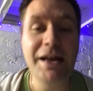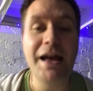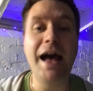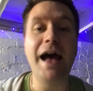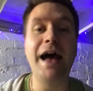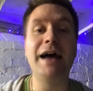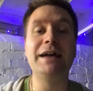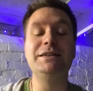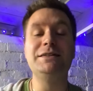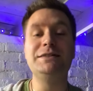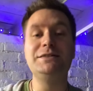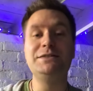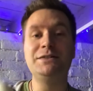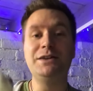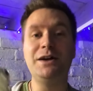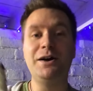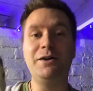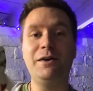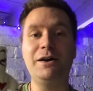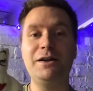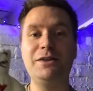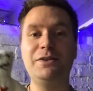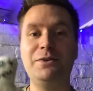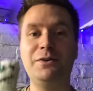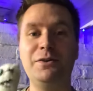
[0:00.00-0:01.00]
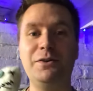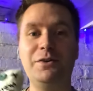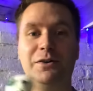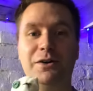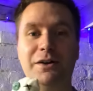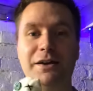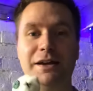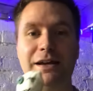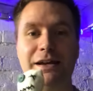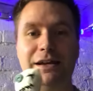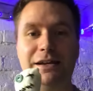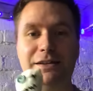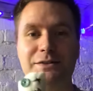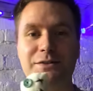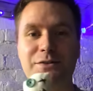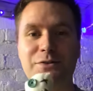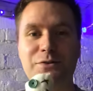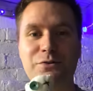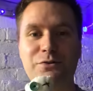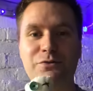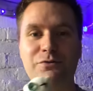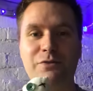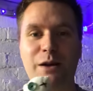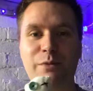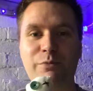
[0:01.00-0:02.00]
And so I thought, here's a
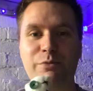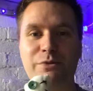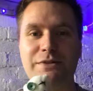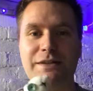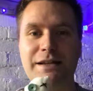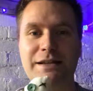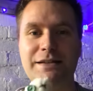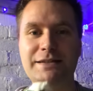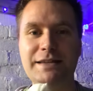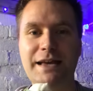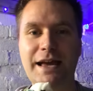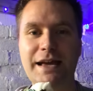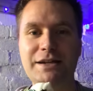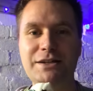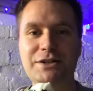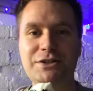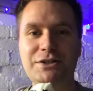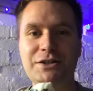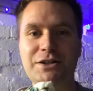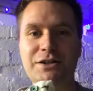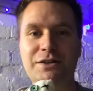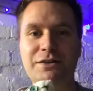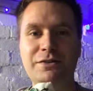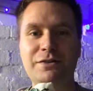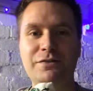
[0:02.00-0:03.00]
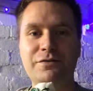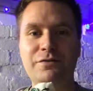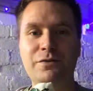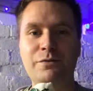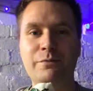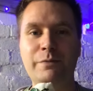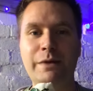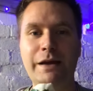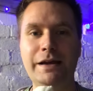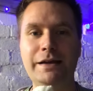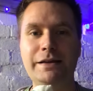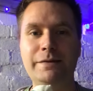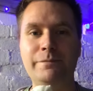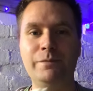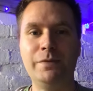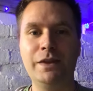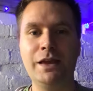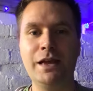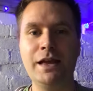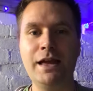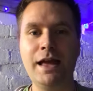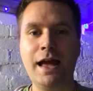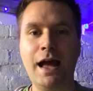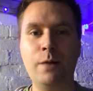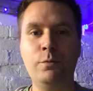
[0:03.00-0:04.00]
cool representation for me.
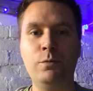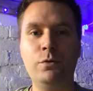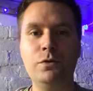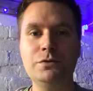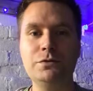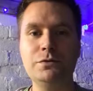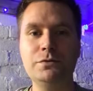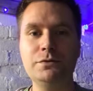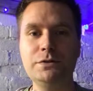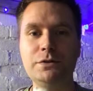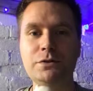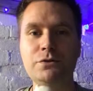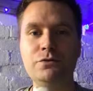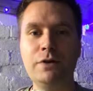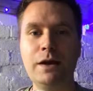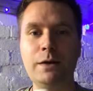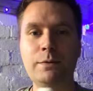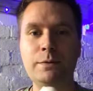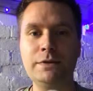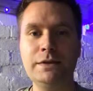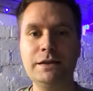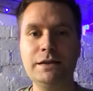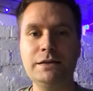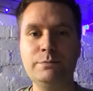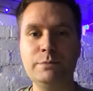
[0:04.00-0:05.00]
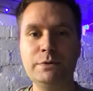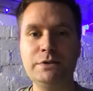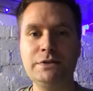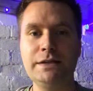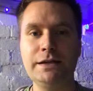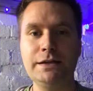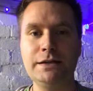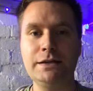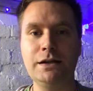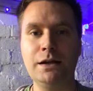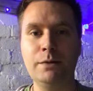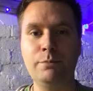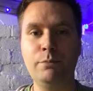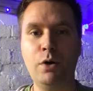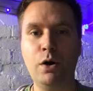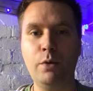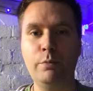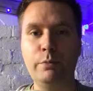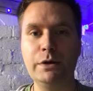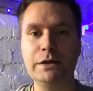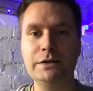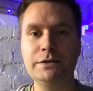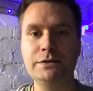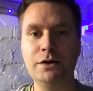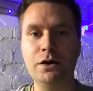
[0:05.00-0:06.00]
And what's also great with these particular
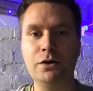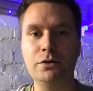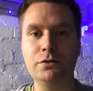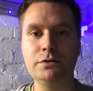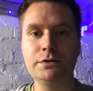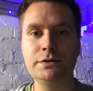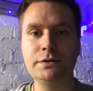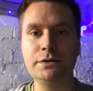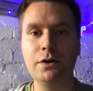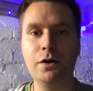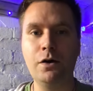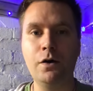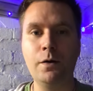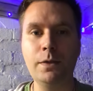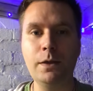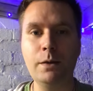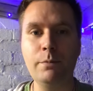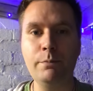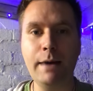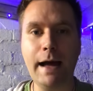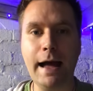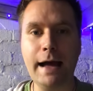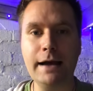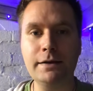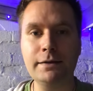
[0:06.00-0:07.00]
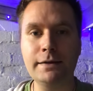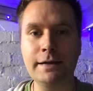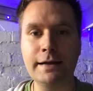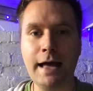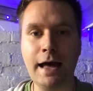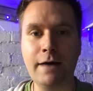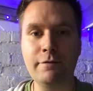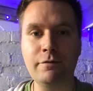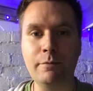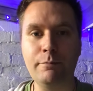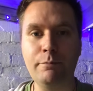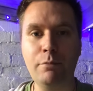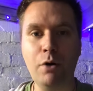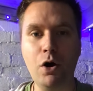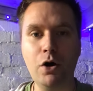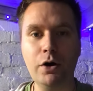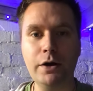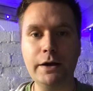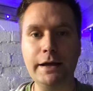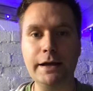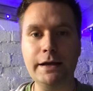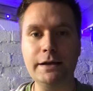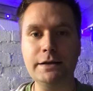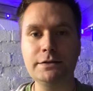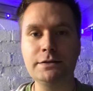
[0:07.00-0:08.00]
poppet dolls, on the back they have a
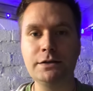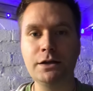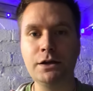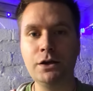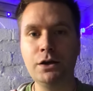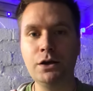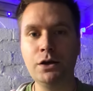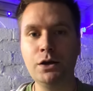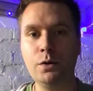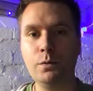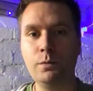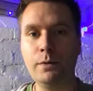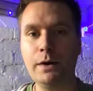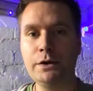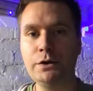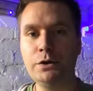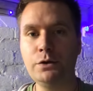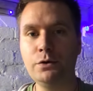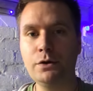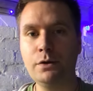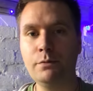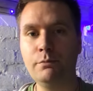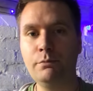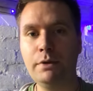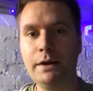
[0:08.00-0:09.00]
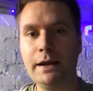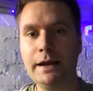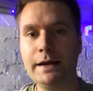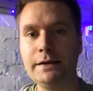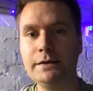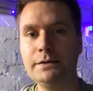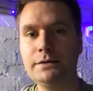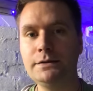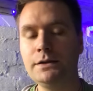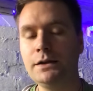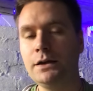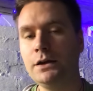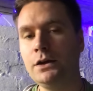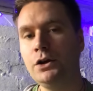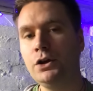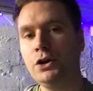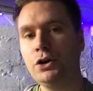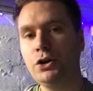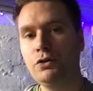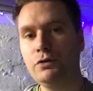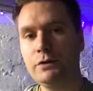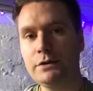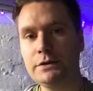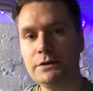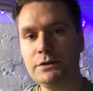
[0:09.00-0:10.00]
pocket where you can place
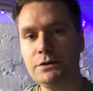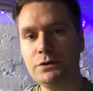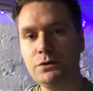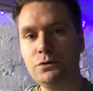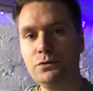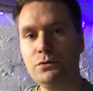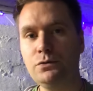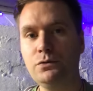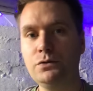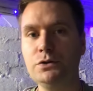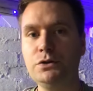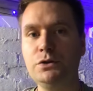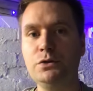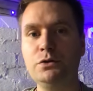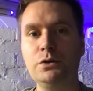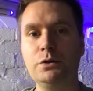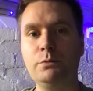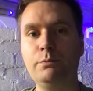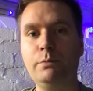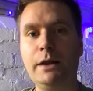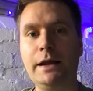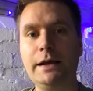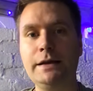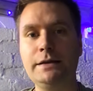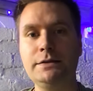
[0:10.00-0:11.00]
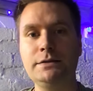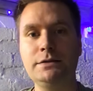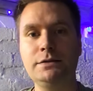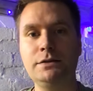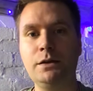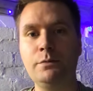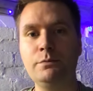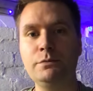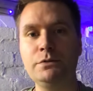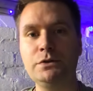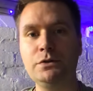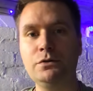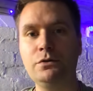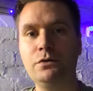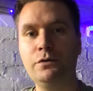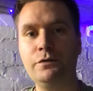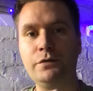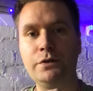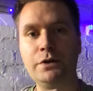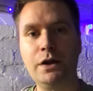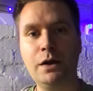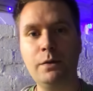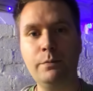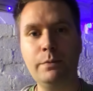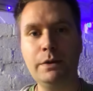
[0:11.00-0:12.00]
crystals, you could place some sort of, you
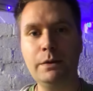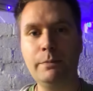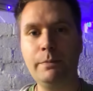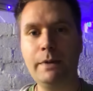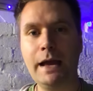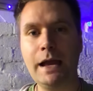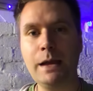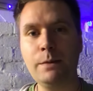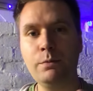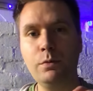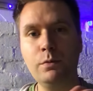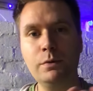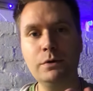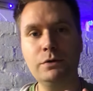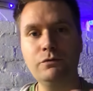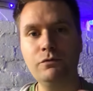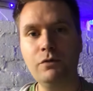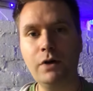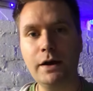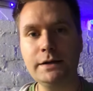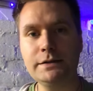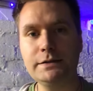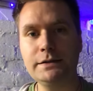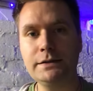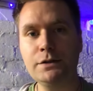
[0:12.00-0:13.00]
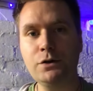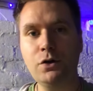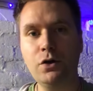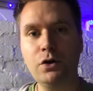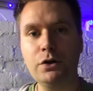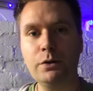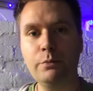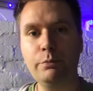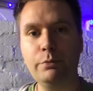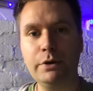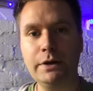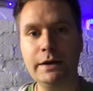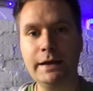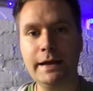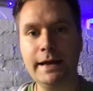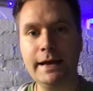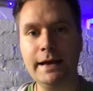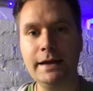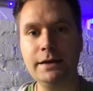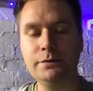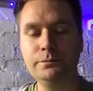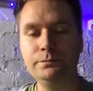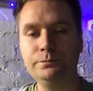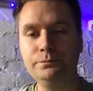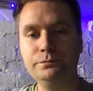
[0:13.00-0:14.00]
know, bit of paper with writing on and put it
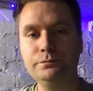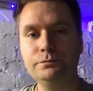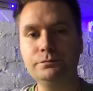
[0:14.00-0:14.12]
in,